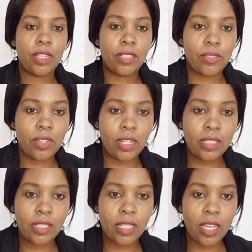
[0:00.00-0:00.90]
As you can
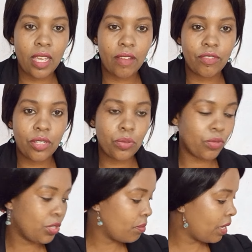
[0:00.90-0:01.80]
see, I have just
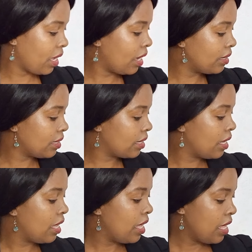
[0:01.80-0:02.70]
washed my hands.
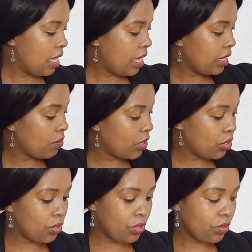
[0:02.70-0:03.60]
And what
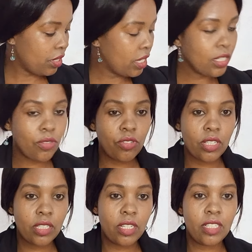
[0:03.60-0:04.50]
you do next, you
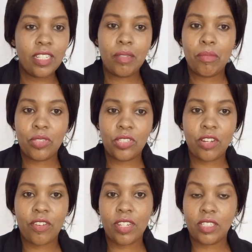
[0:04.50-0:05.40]
just get any
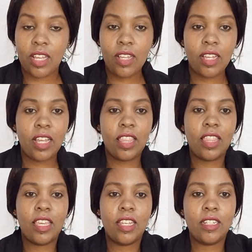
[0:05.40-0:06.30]
moisturizer and
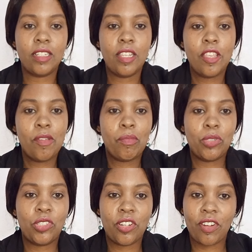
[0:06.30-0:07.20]
then
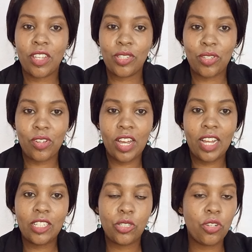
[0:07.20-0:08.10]
moisturize your
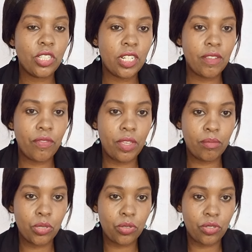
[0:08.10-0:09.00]
hands. Don't leave them
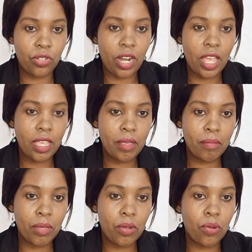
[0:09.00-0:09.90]
so dry,
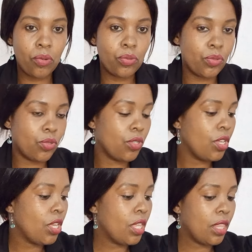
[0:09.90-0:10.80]
because
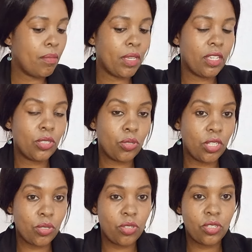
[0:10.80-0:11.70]
the baking soda
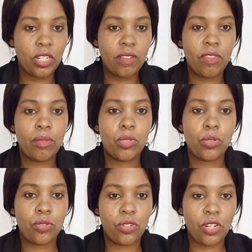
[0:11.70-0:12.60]
is going to leave them
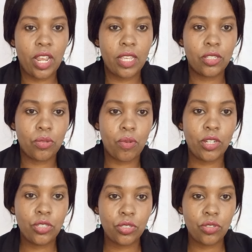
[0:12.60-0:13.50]
so dry. So
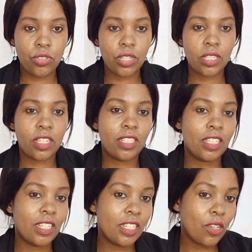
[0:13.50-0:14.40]
what you do, you just get
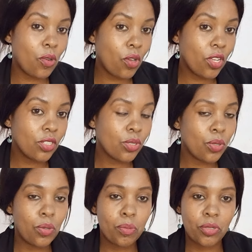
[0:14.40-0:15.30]
any oils
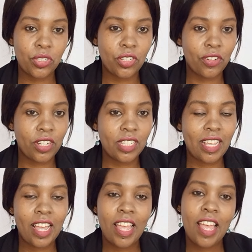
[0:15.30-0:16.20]
or
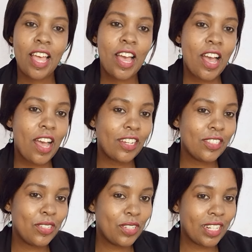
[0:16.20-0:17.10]
moisturizer
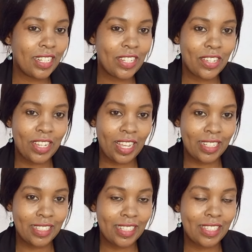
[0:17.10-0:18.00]
and you clean your
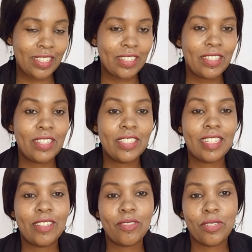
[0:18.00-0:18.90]
hands. You're going to
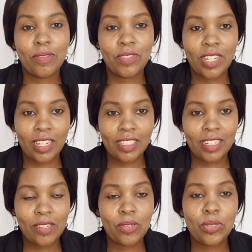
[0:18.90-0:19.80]
get rid of dark
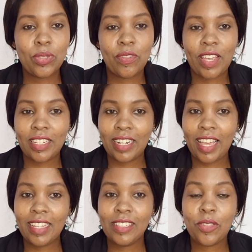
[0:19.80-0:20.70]
knuckles, fine
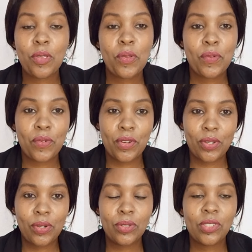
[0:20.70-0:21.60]
lines,
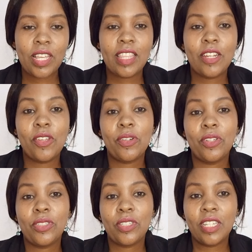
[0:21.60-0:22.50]
wrinkles, and then you're
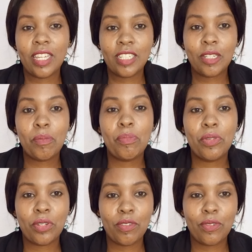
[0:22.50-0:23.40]
going to get
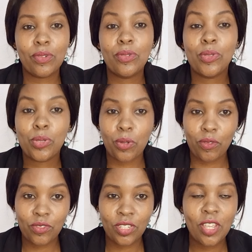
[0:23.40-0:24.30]
beautiful,
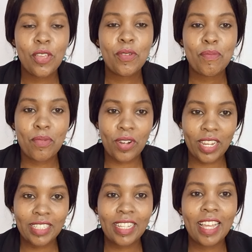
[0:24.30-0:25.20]
soft,
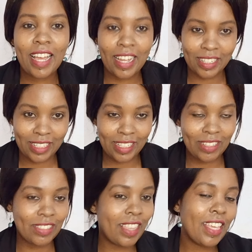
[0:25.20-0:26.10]
bright hands.
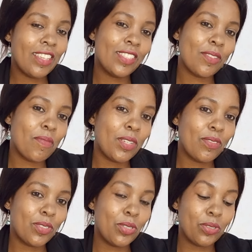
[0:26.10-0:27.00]
So thank you so much
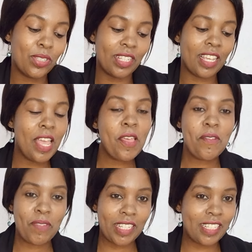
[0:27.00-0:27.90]
for choosing
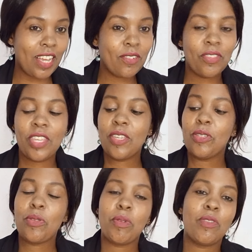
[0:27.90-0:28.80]
my channel. Thank you
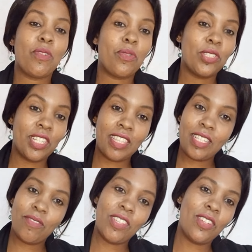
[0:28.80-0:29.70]
so much for watching
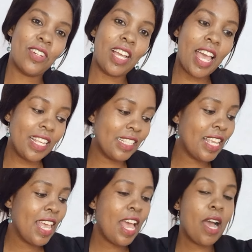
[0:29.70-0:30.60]
this video, guys.
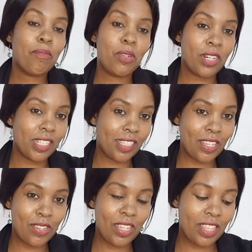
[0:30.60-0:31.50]
I'm gonna see
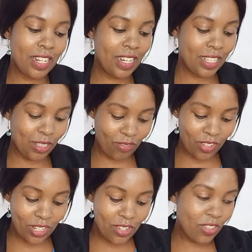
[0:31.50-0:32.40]
you in the next
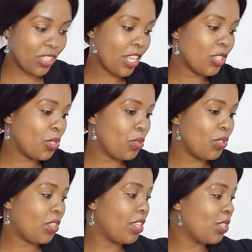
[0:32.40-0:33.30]
video. Just
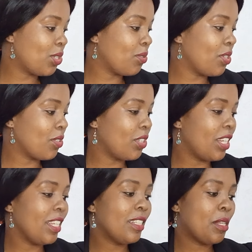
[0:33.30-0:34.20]
use these two
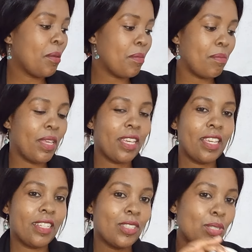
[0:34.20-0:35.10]
ingredients,
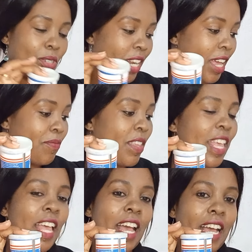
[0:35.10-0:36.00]
baking soda
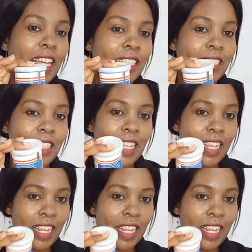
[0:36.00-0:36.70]
and